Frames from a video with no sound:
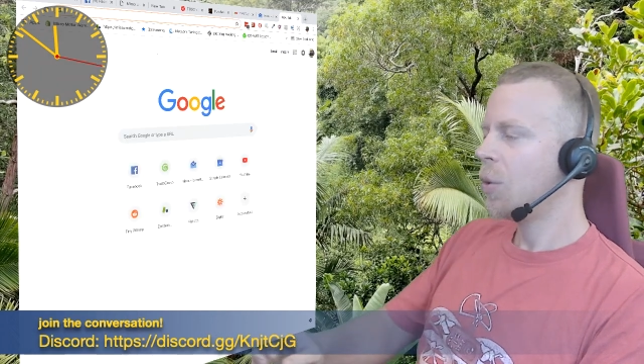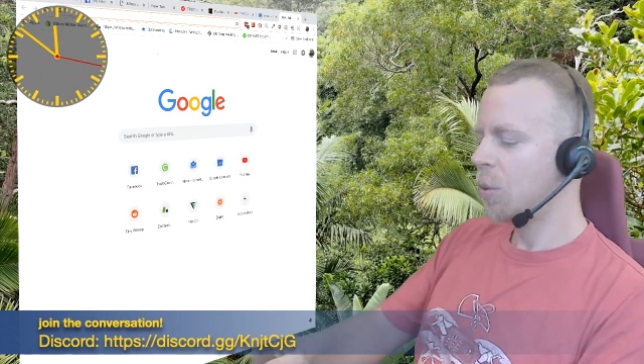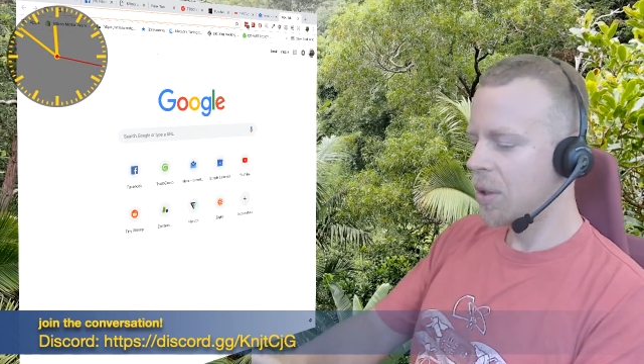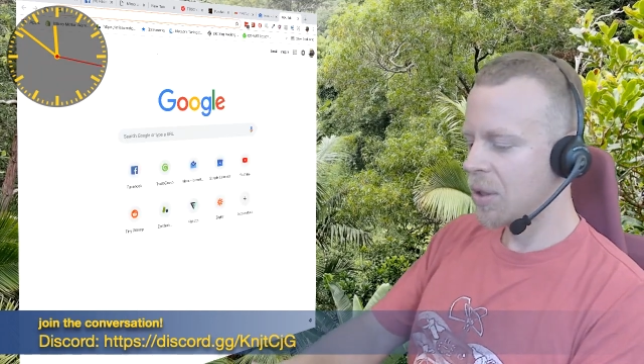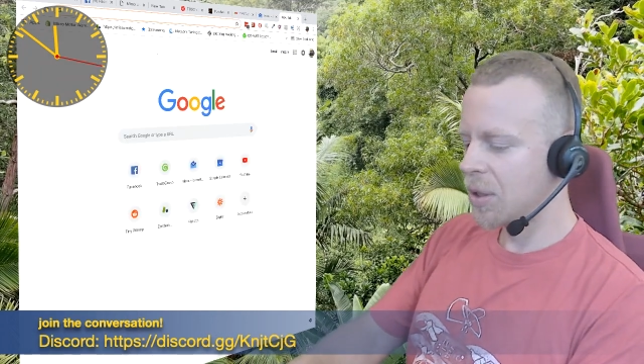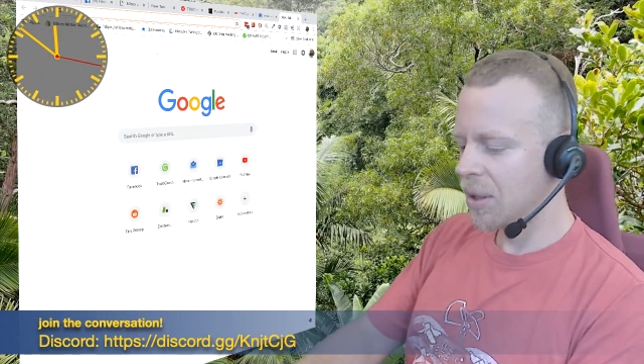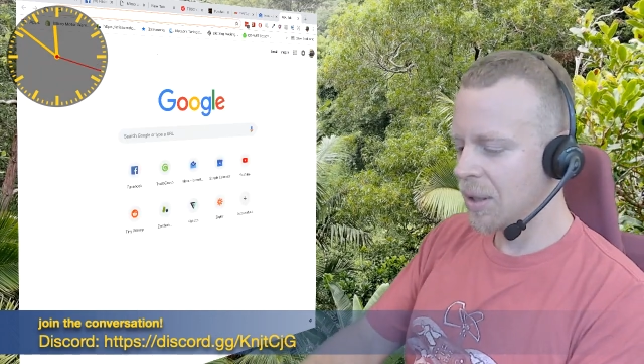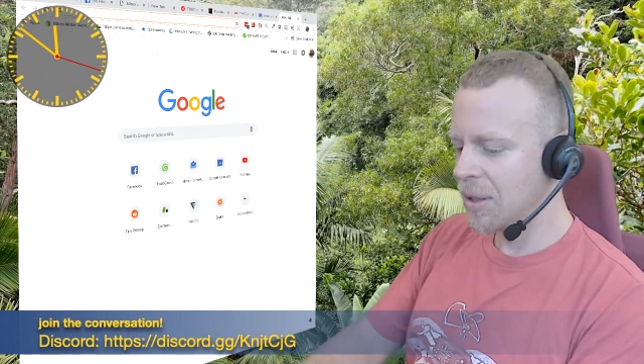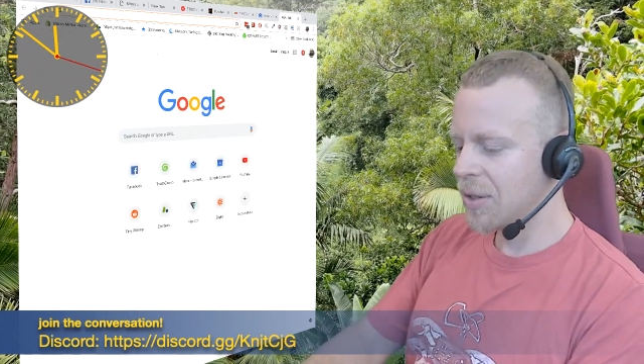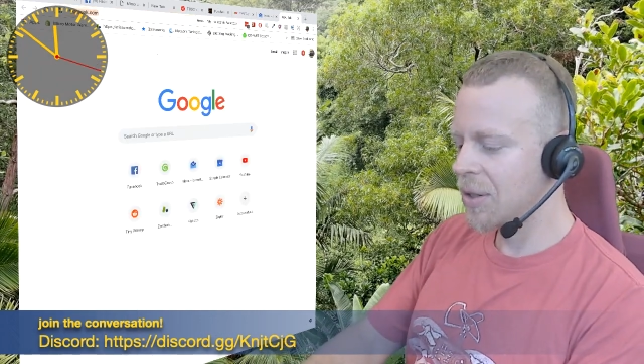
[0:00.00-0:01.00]
which
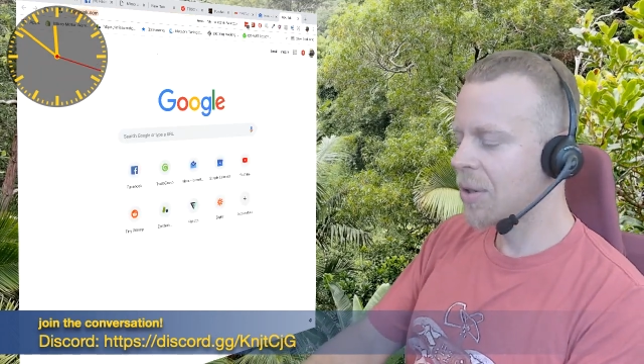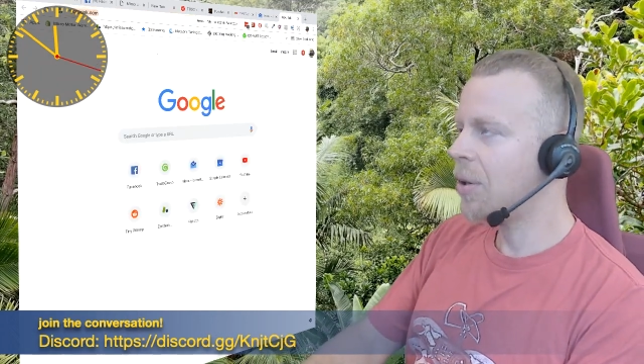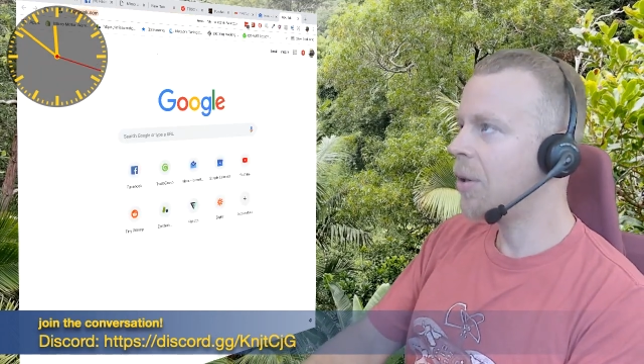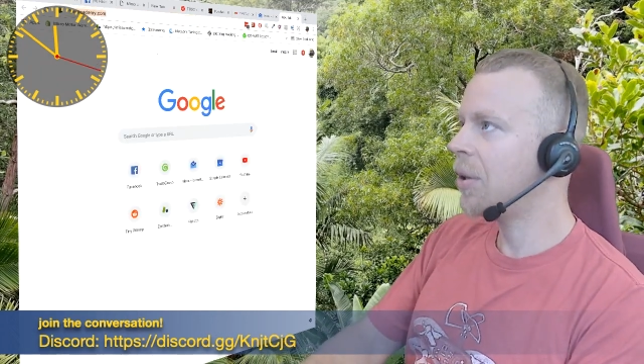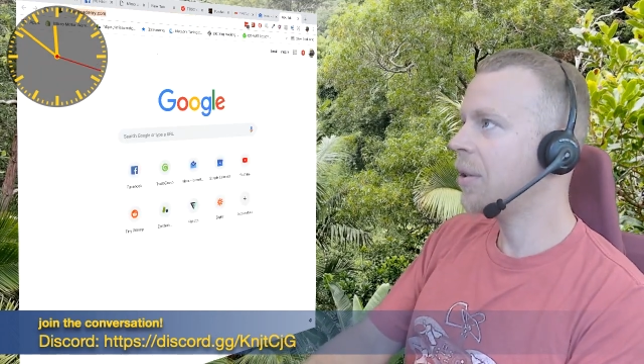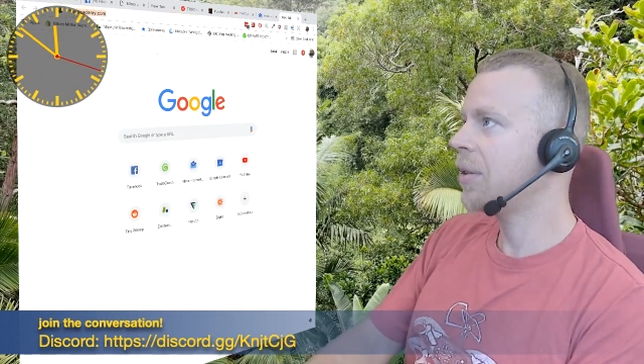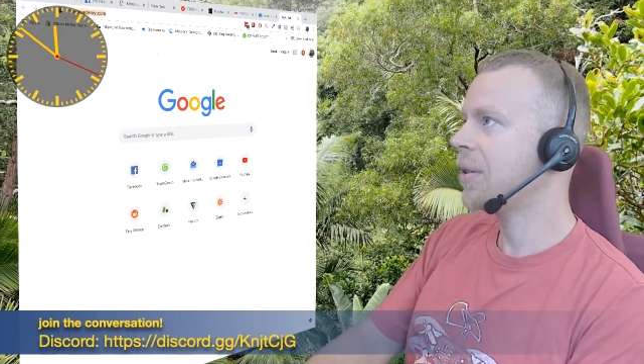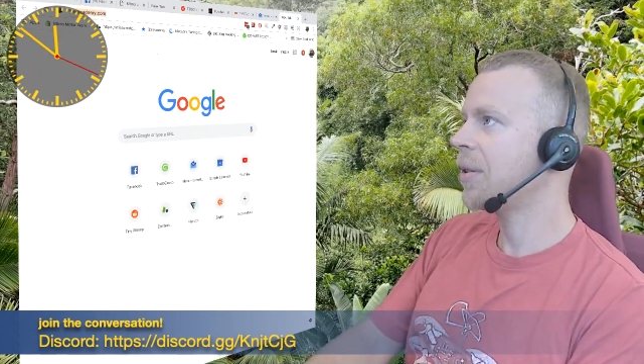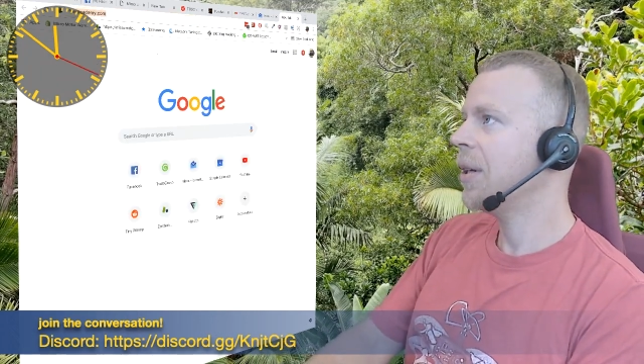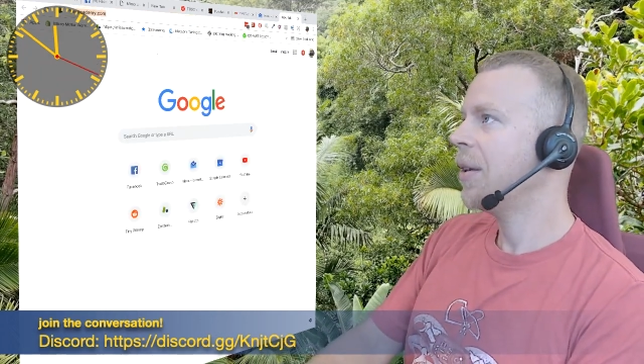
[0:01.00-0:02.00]
is called
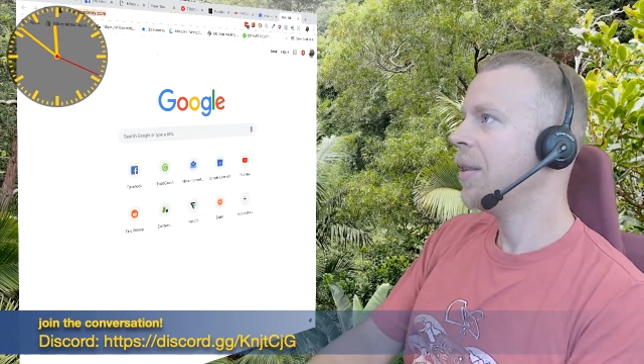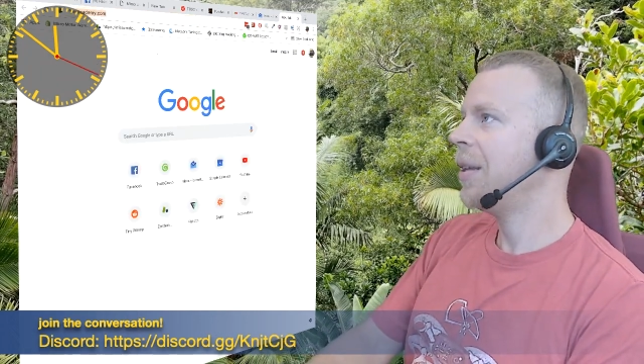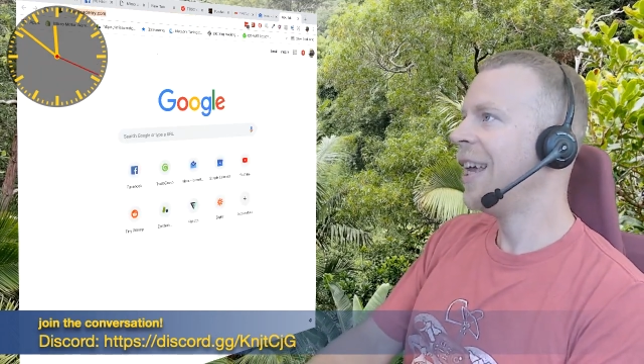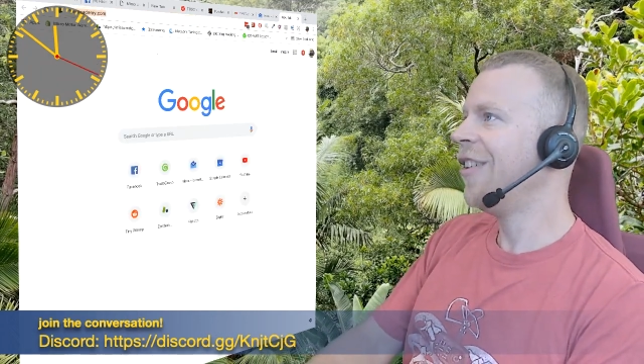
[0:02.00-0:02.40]
the